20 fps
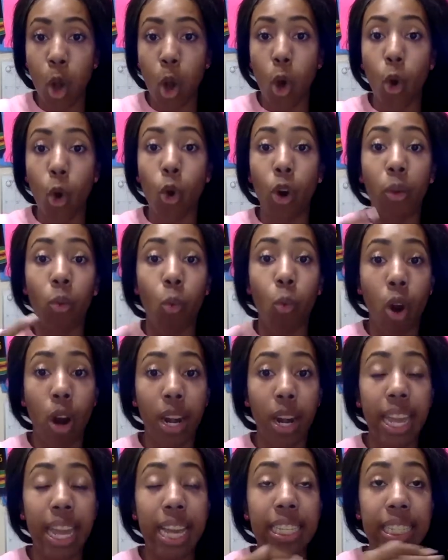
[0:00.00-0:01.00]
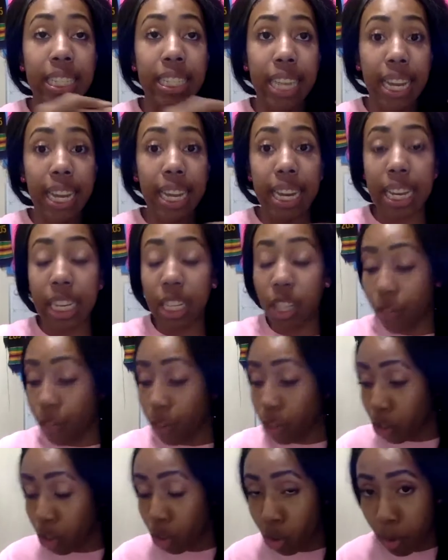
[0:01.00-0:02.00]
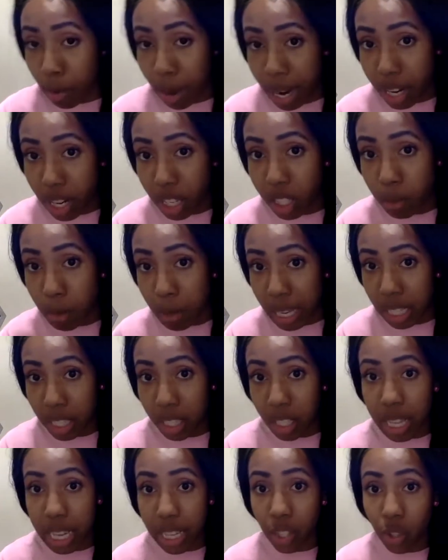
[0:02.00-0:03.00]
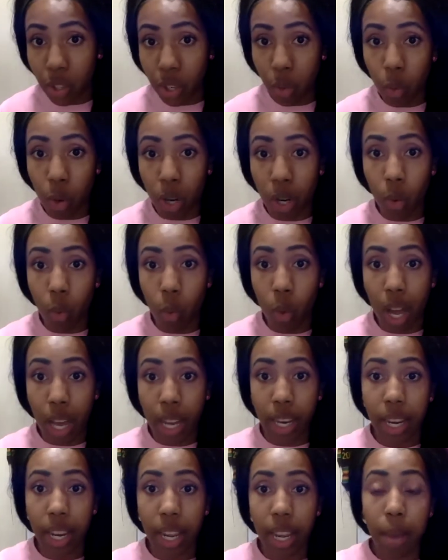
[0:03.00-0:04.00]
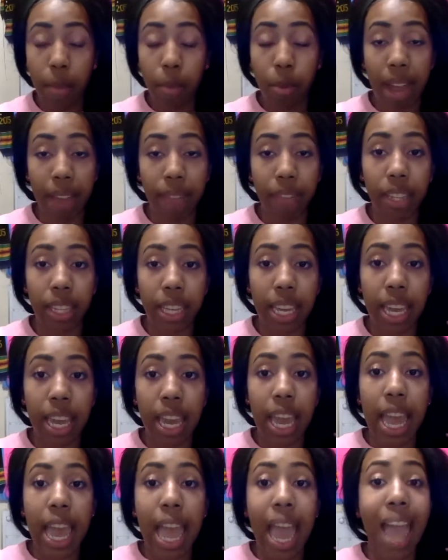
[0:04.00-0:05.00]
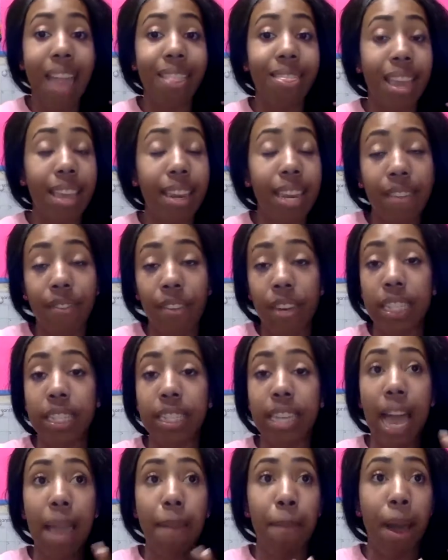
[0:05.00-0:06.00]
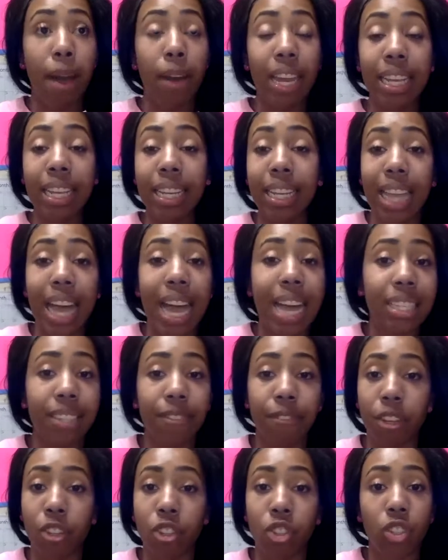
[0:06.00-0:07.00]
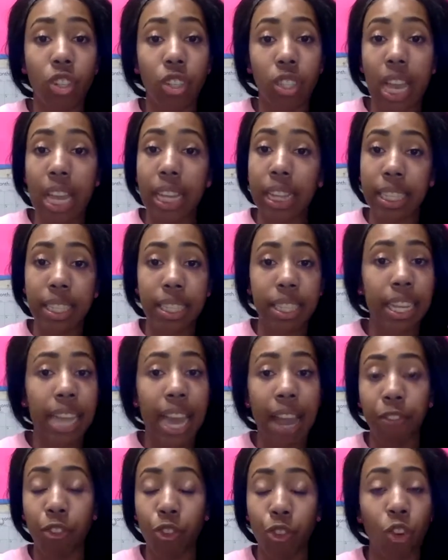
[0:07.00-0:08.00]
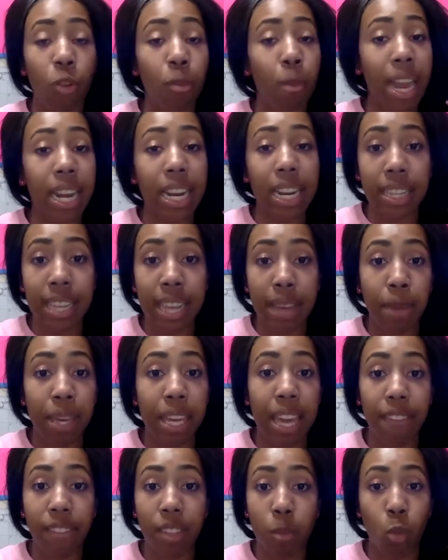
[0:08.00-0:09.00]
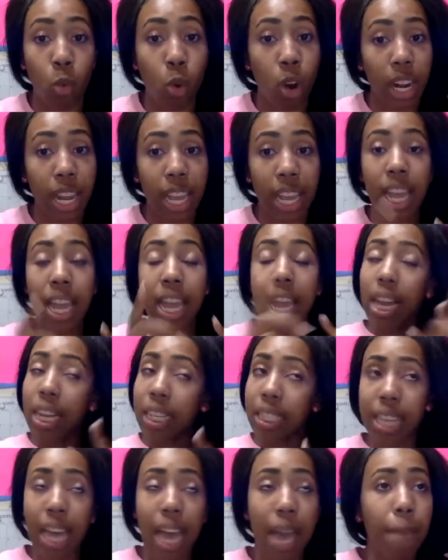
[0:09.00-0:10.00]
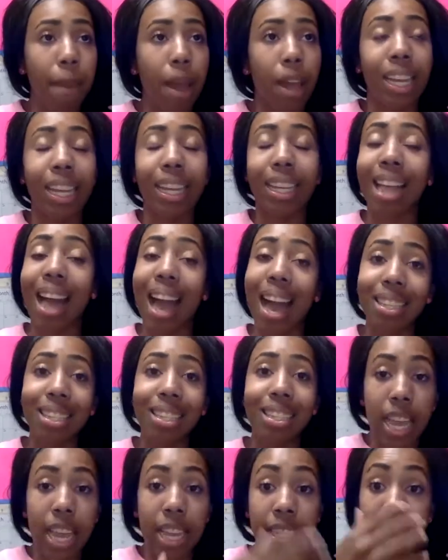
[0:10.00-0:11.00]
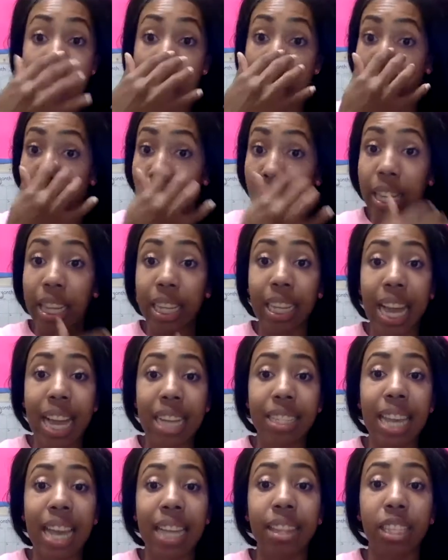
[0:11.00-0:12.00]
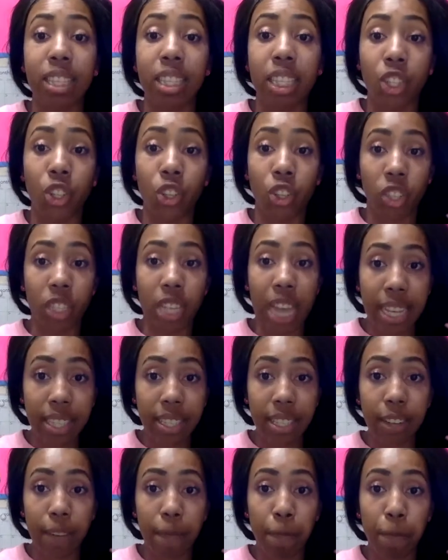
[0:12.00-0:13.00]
or a warning, a second individual reminder speaking to that student one-on-one, privately, and then even a timeout in class if they're still not listening after you reminding them and gave them warning, a timeout in class, and timeout in class at the teacher's desk,